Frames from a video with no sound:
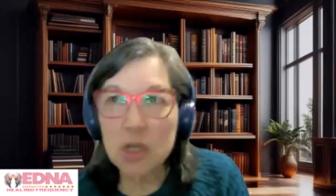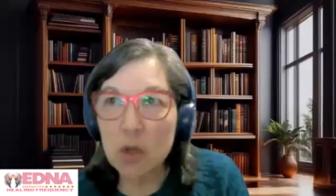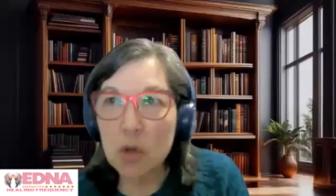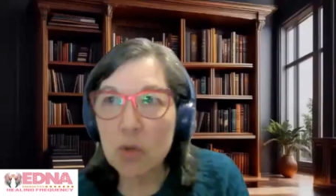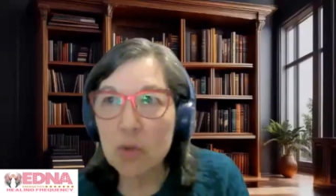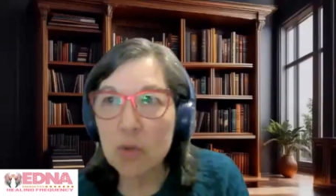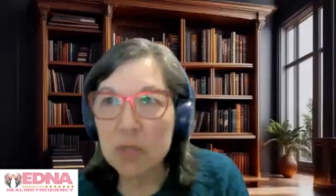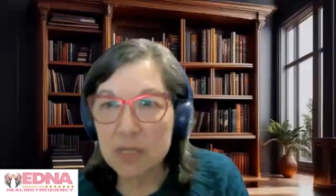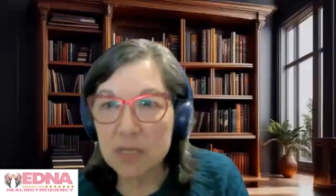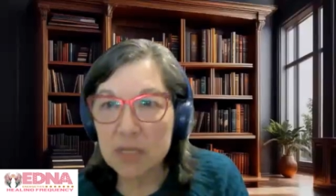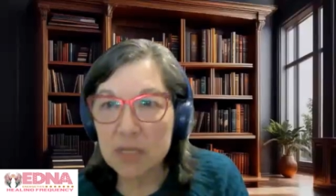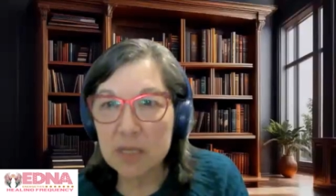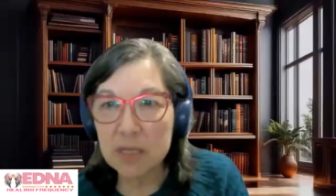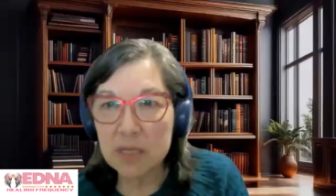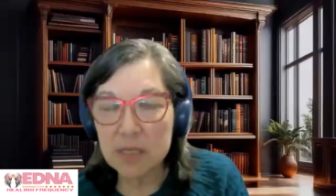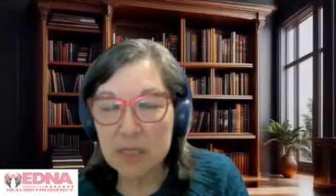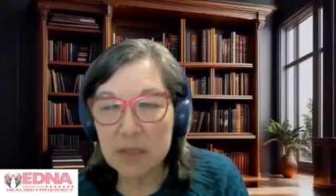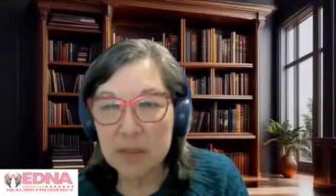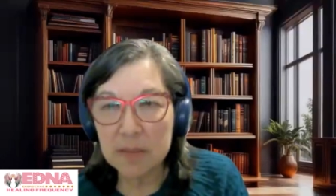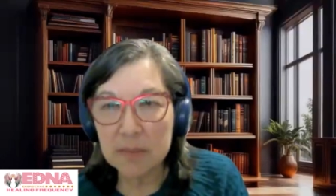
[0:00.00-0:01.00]
but
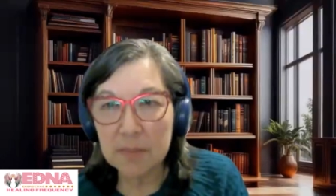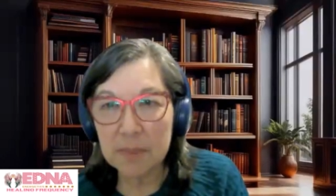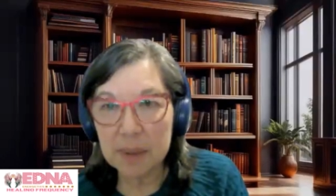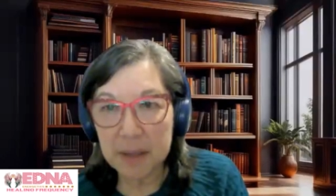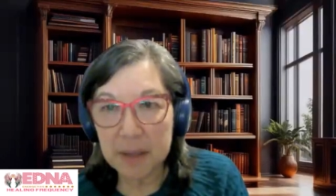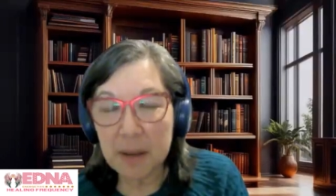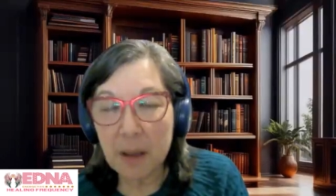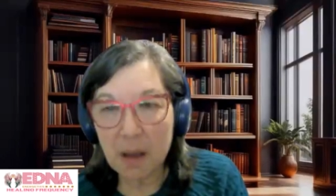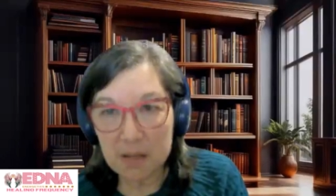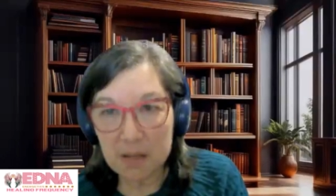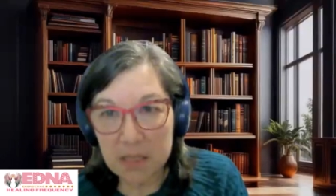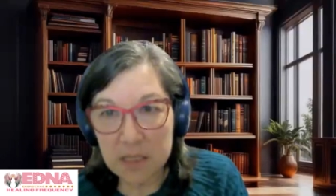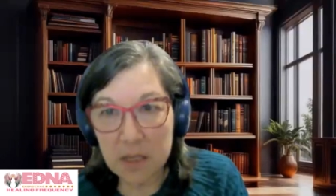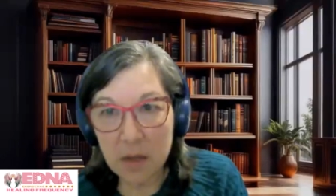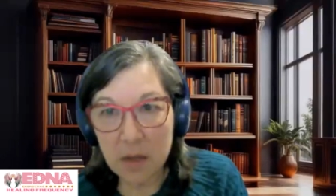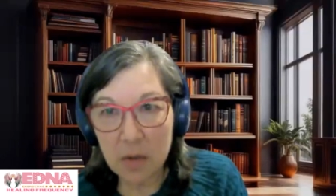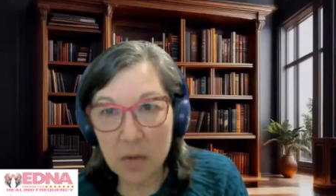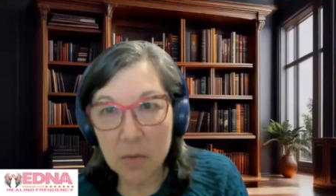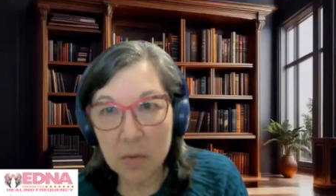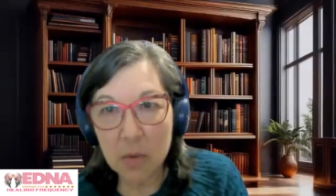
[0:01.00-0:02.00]
but
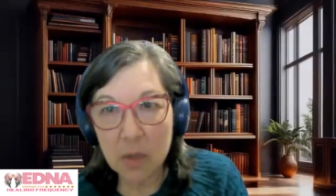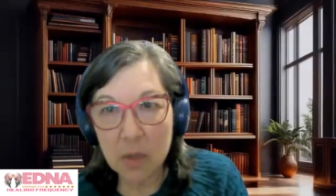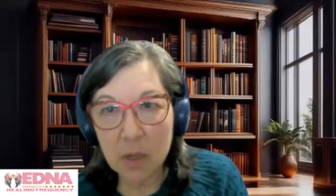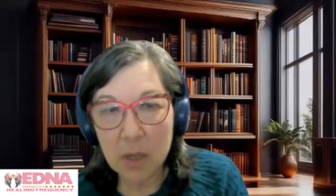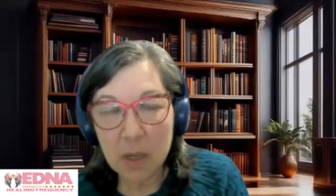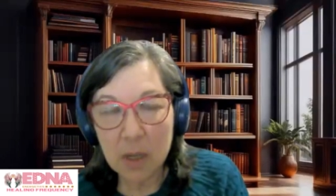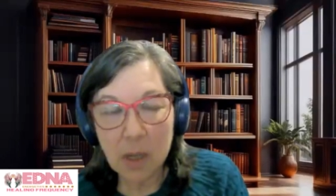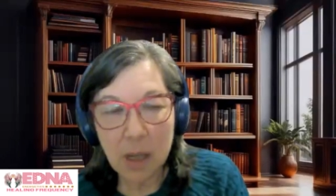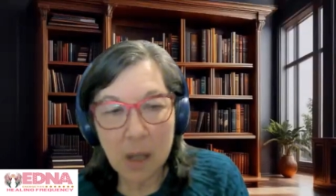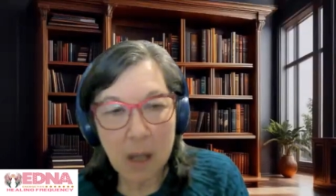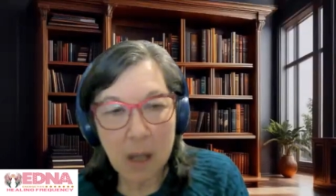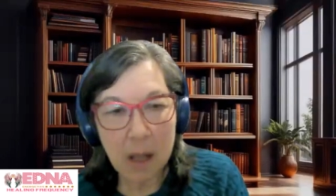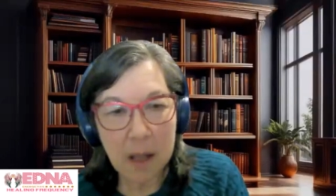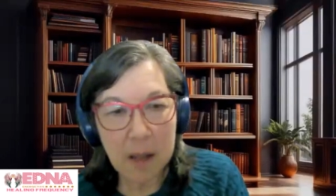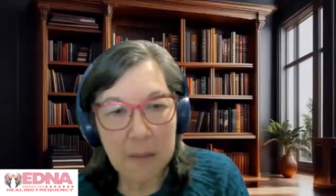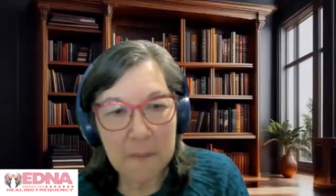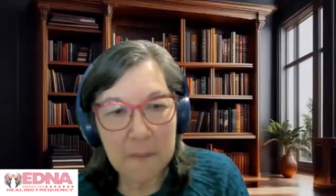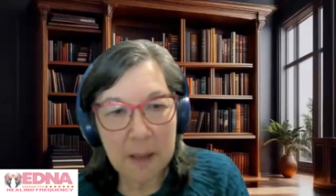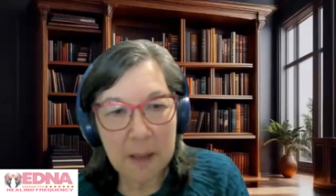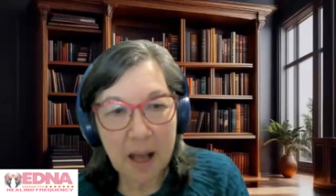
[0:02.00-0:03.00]
also,
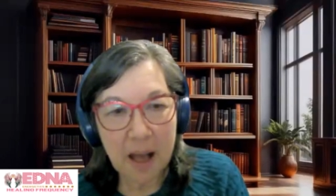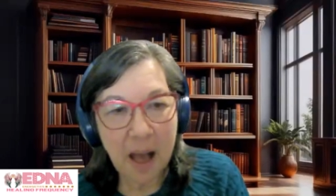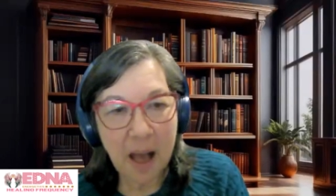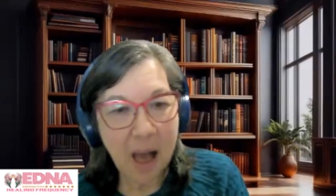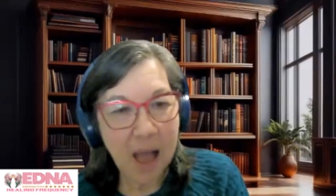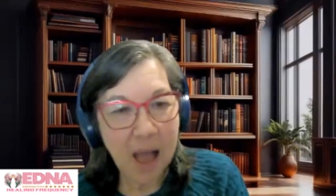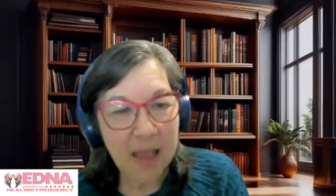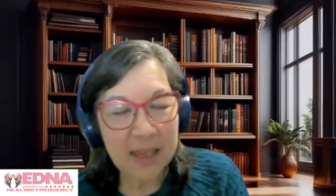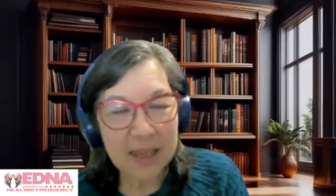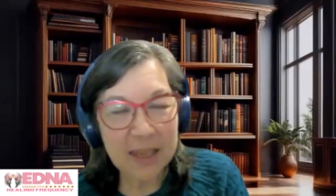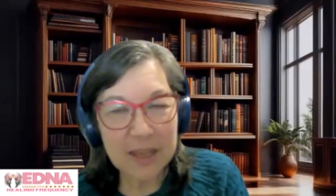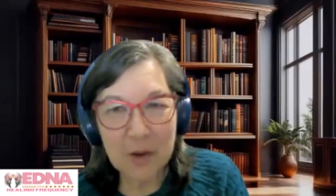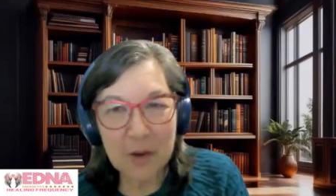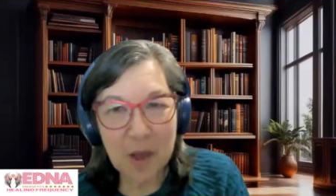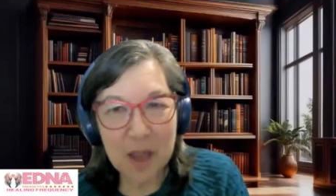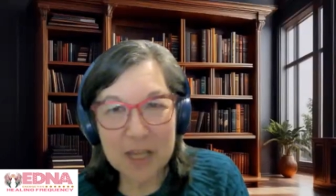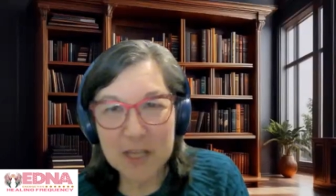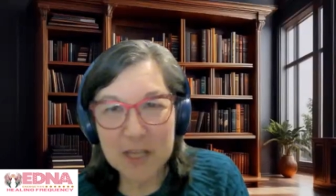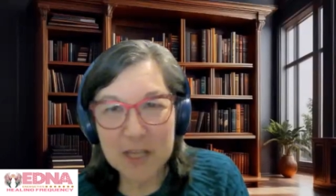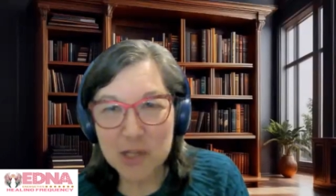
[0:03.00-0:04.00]

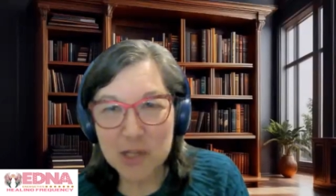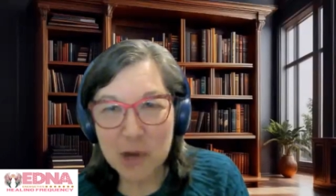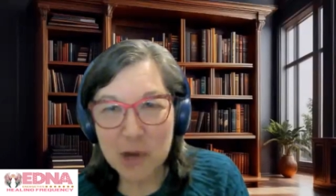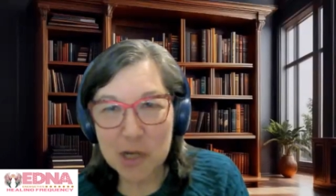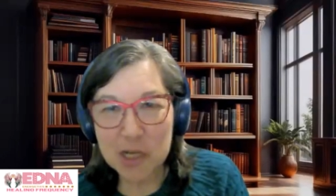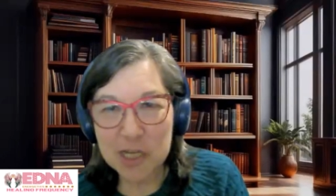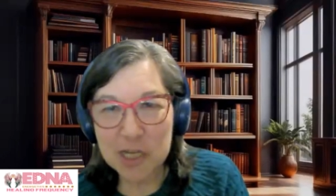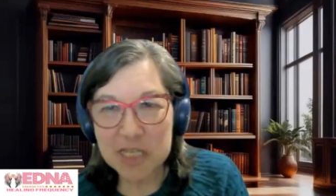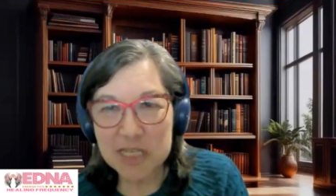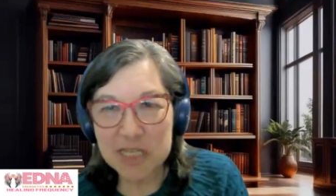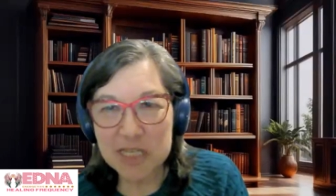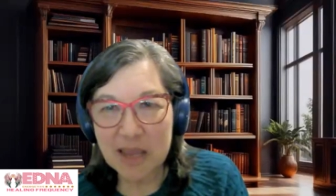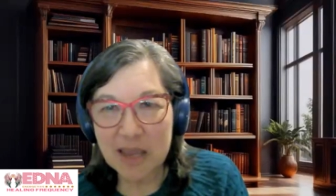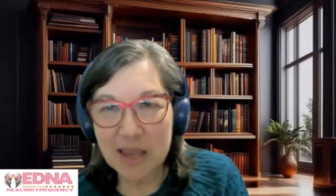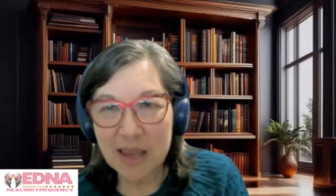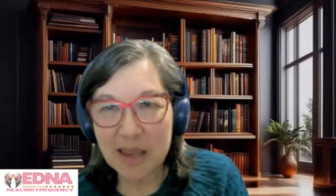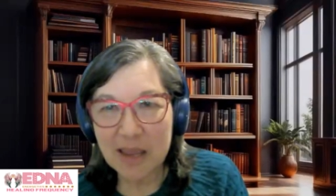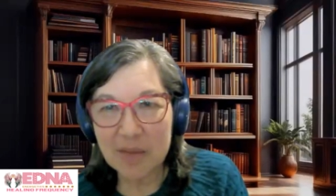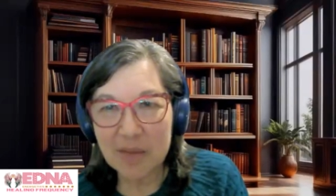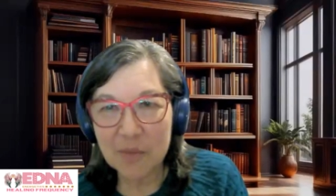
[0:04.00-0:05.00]
I started
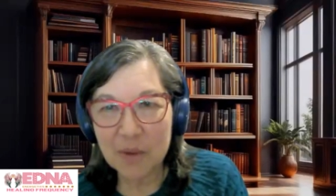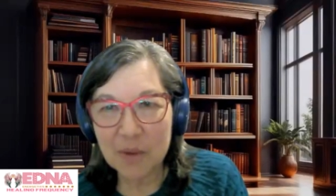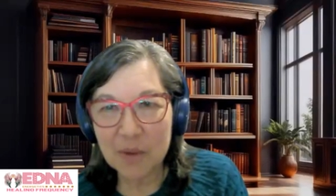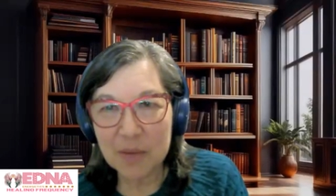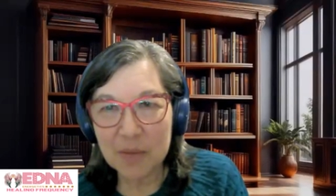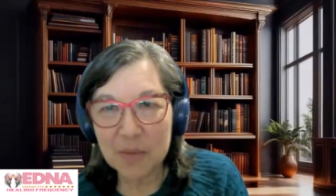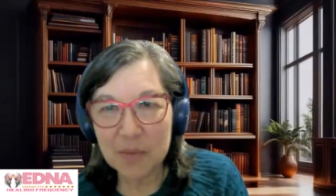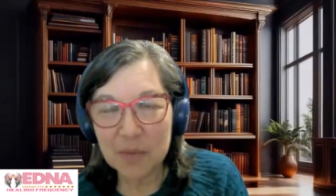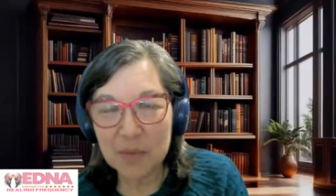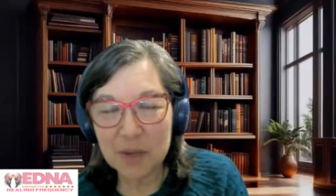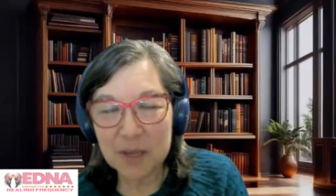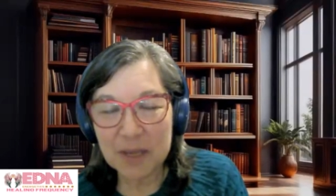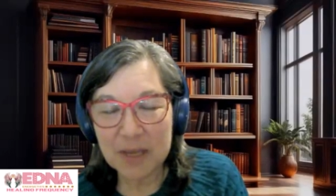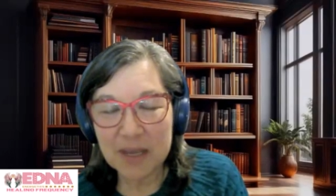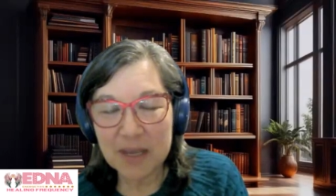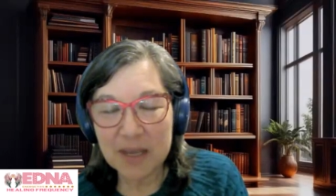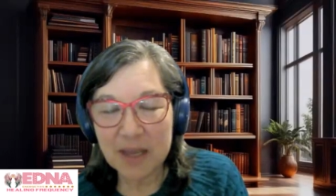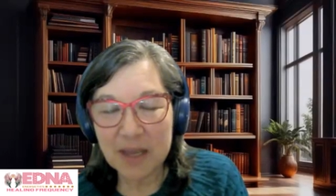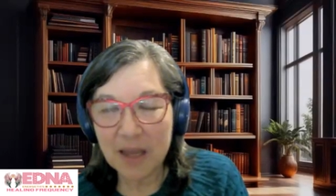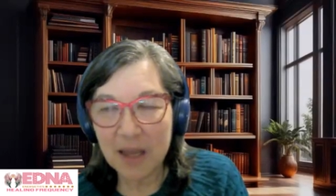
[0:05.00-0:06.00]
saying when
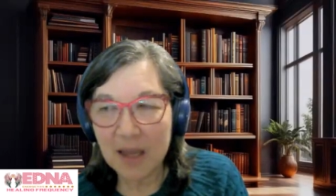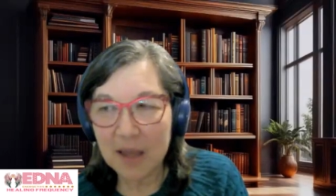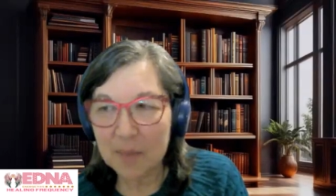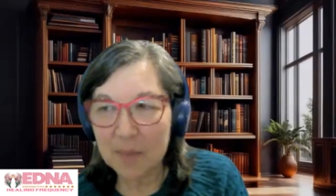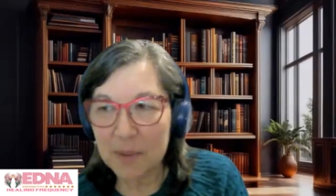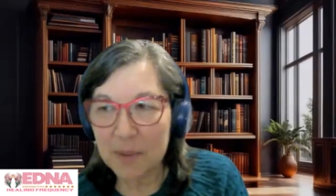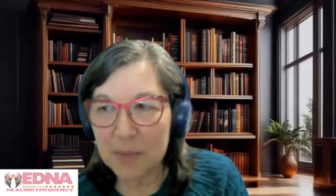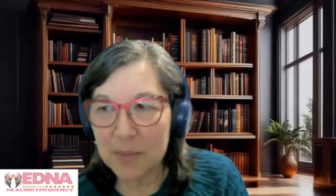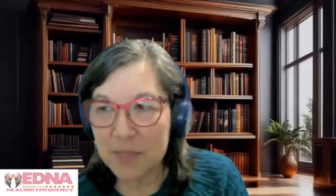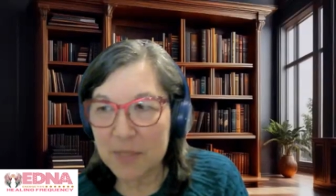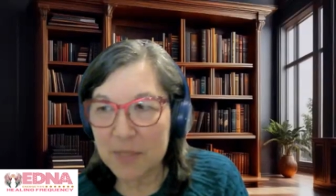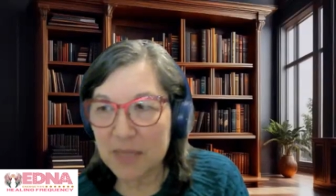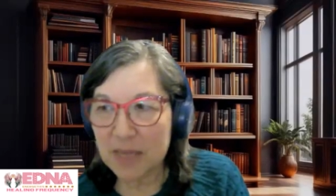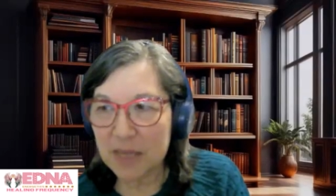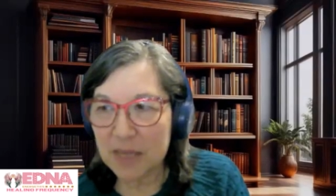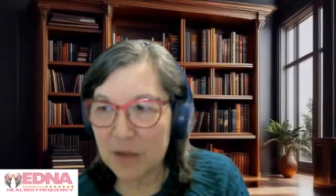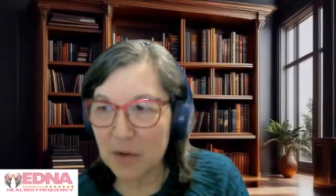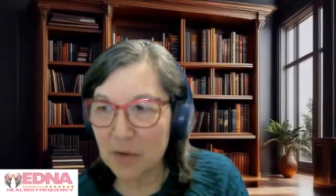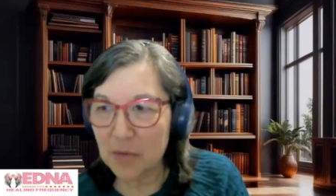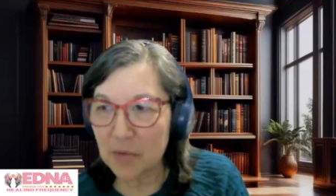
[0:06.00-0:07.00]
people
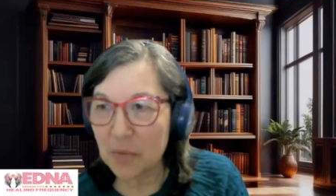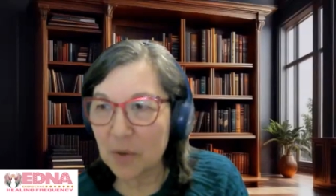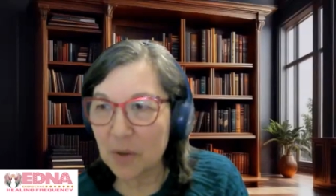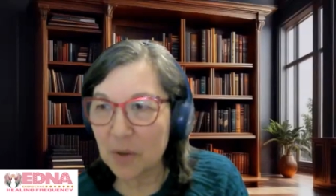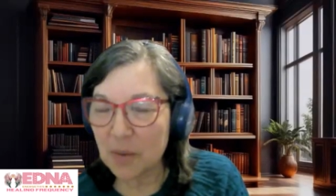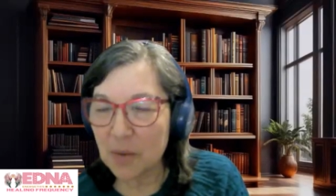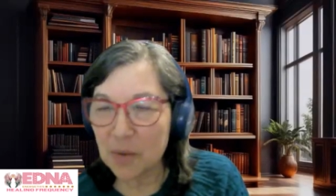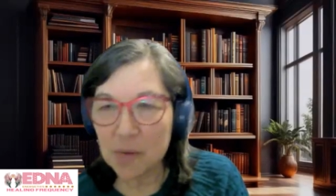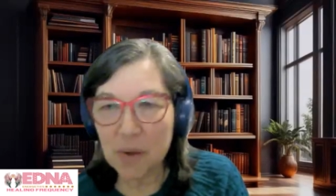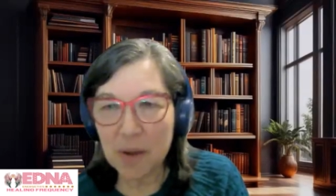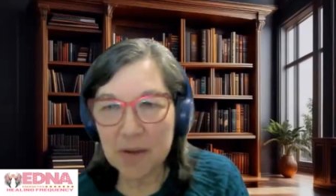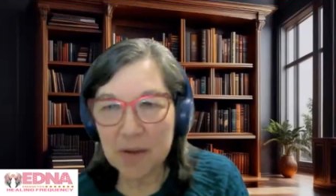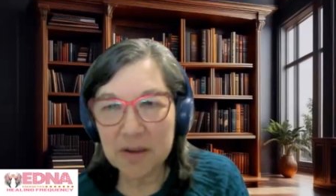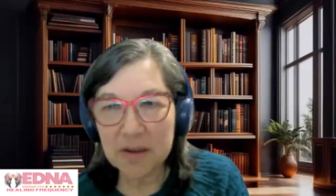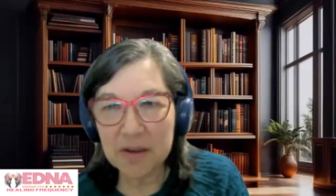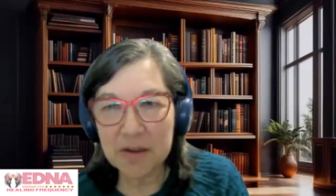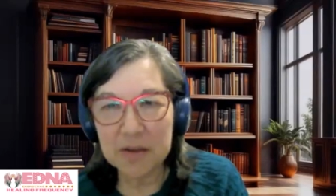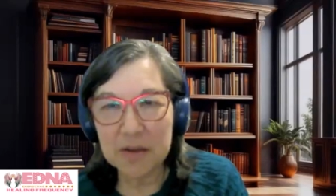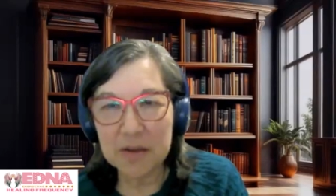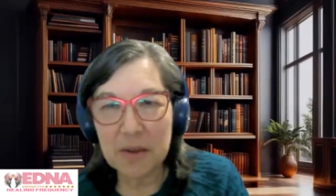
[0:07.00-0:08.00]
say, oh, who are
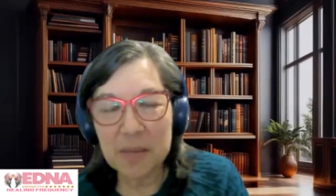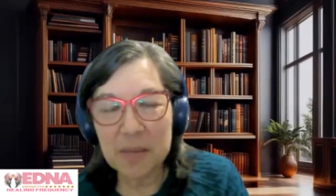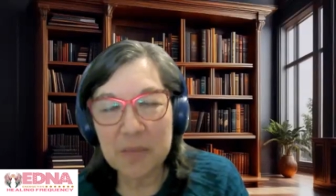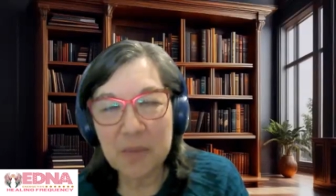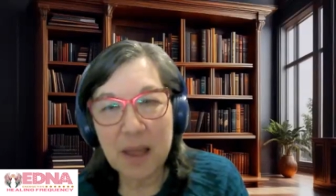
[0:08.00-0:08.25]
you?